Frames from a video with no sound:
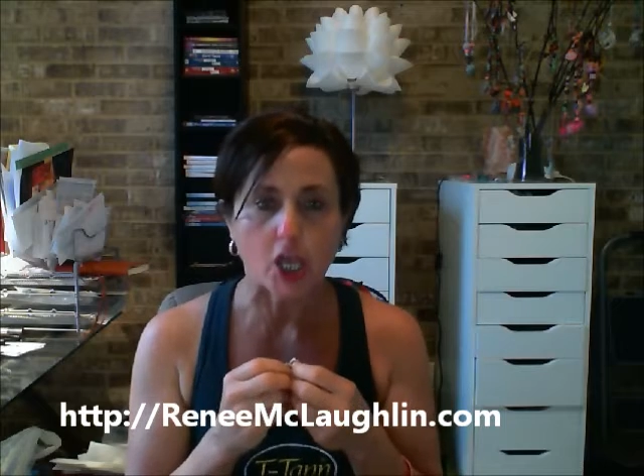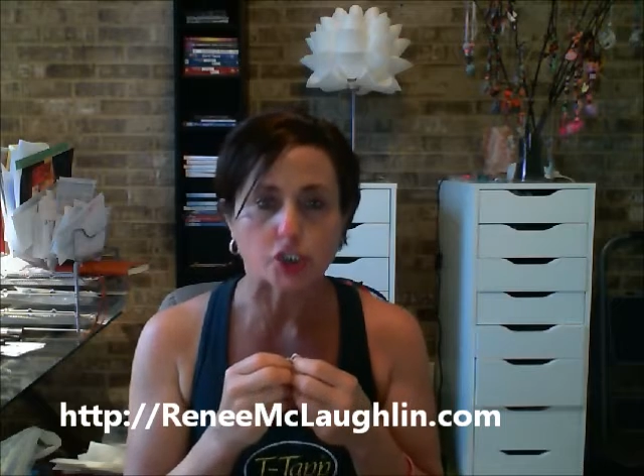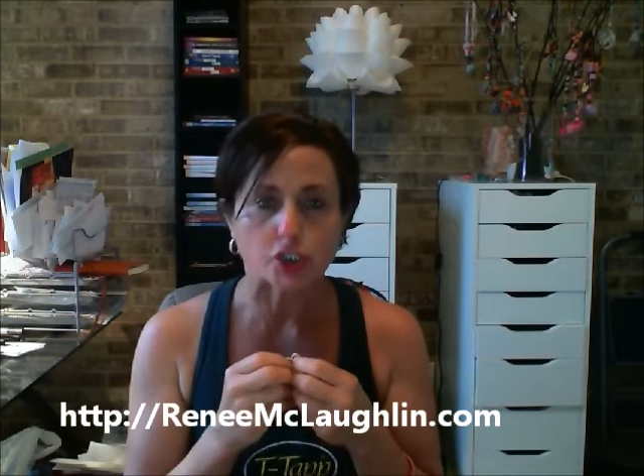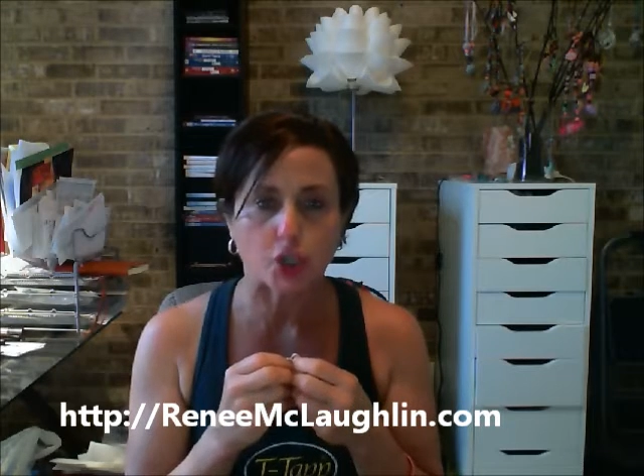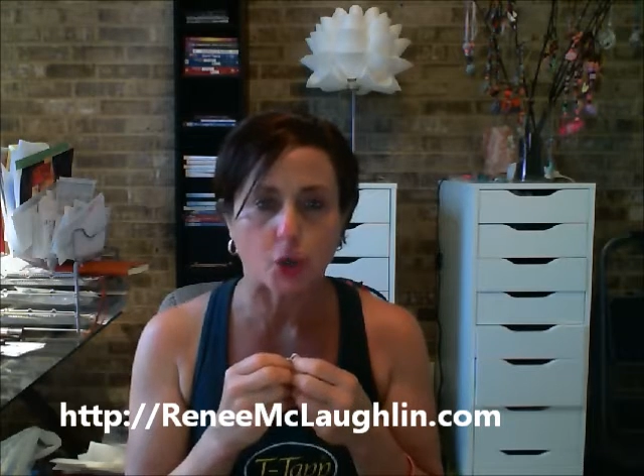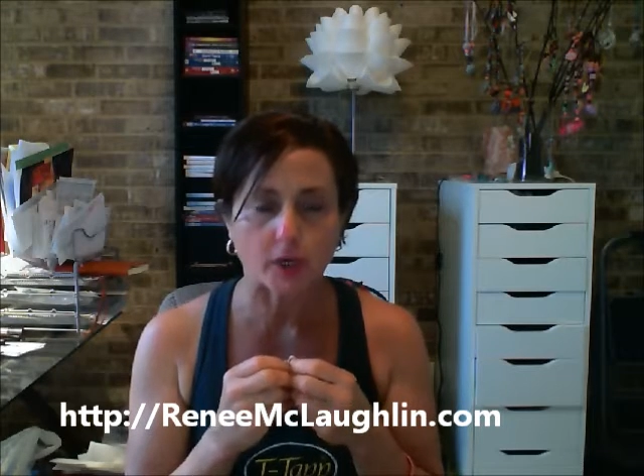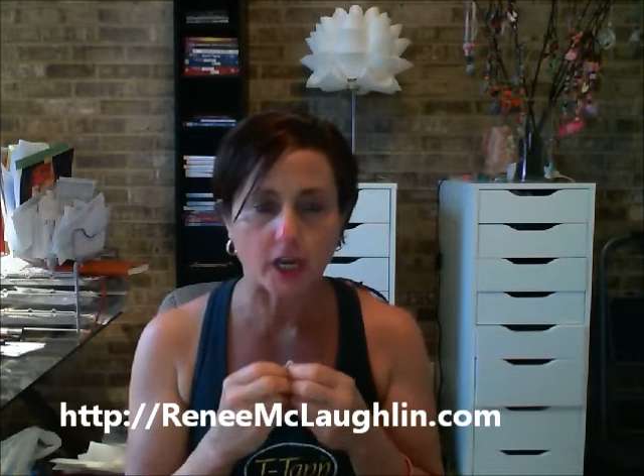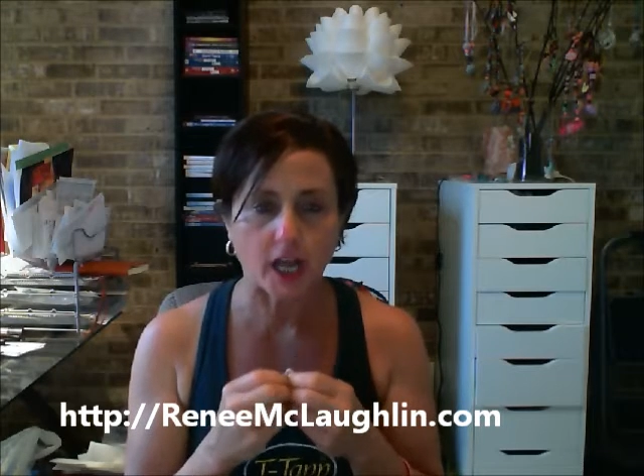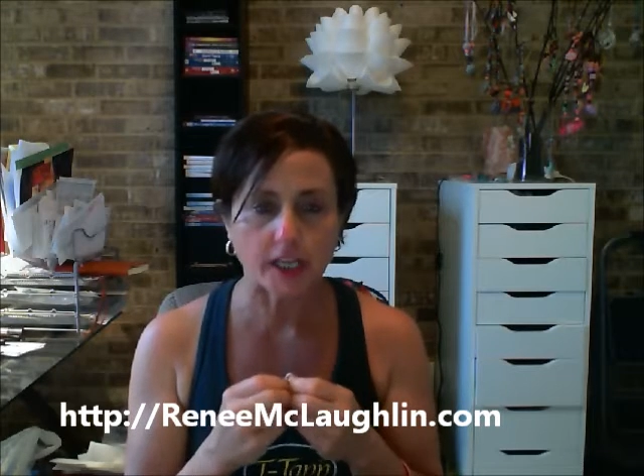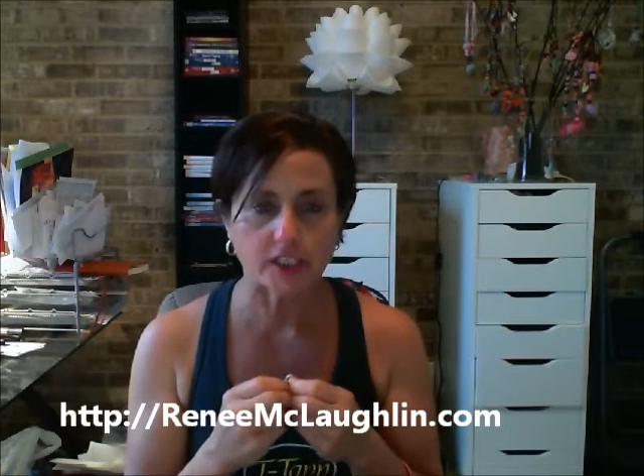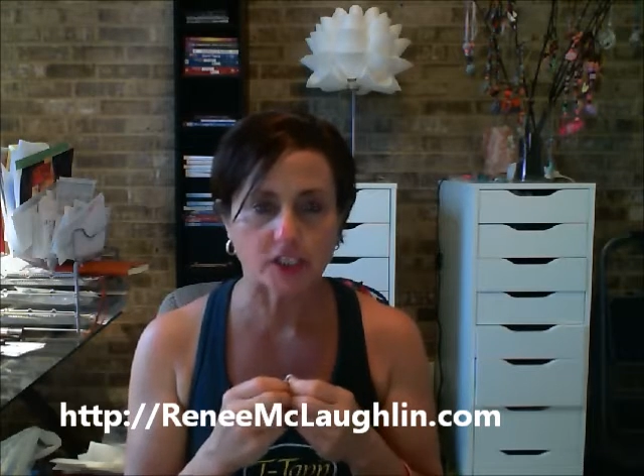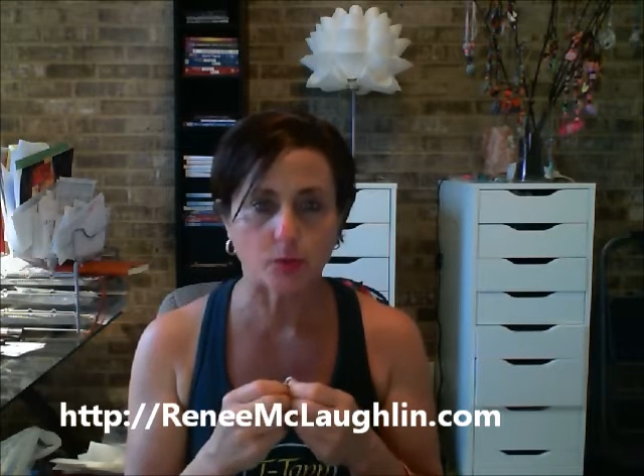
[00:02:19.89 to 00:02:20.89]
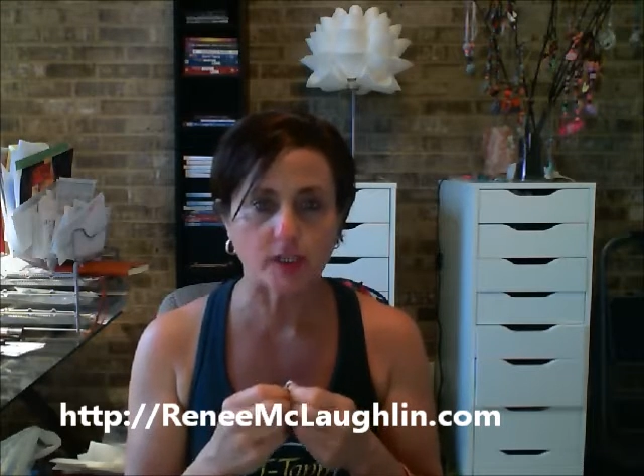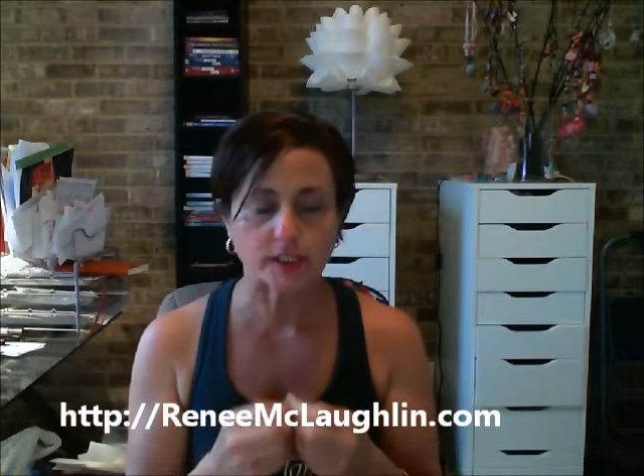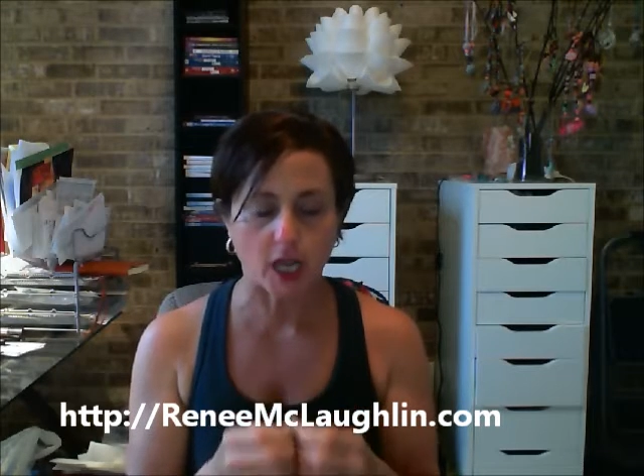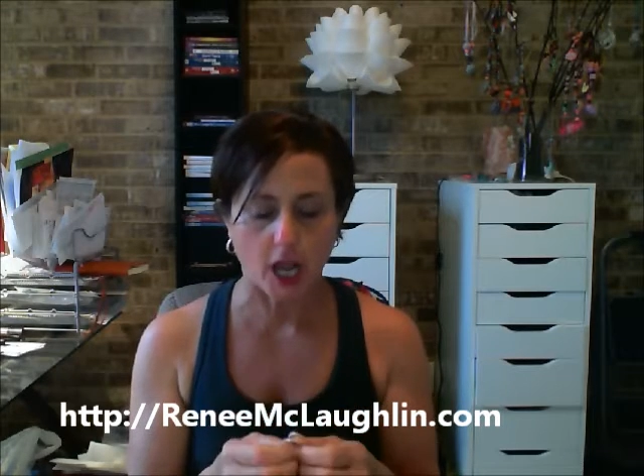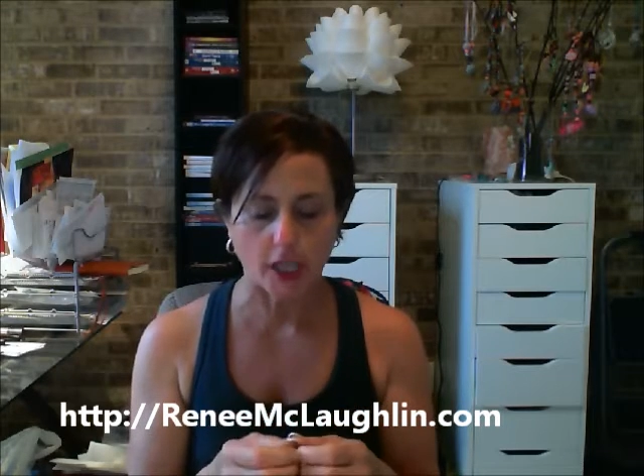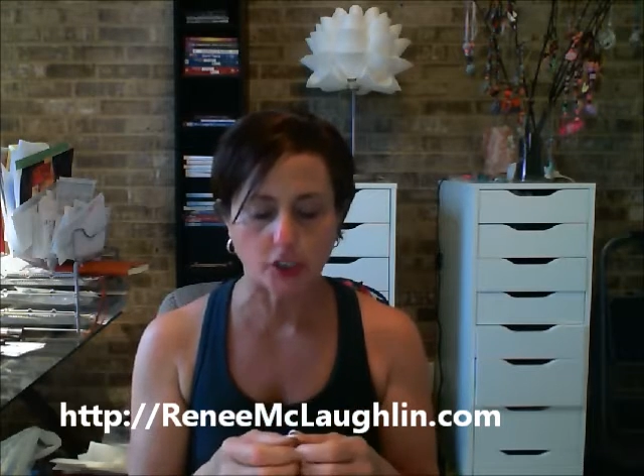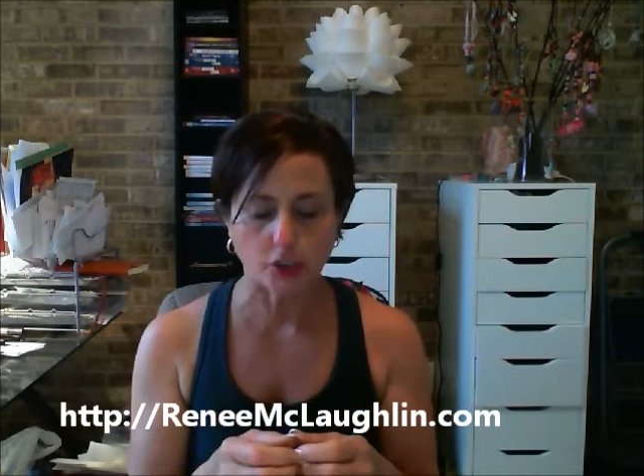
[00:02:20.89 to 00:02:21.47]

So what I did was I